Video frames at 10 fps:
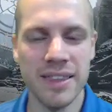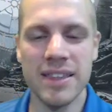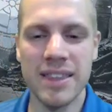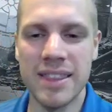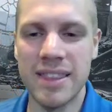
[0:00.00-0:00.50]

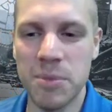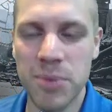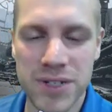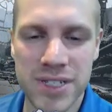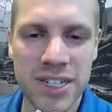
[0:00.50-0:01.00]
Then the
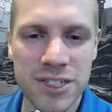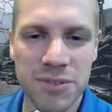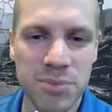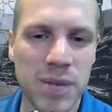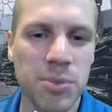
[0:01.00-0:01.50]

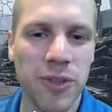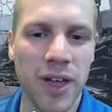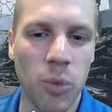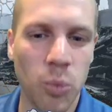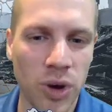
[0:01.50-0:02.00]
percentage of people
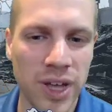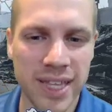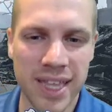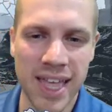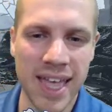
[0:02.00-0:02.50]
that want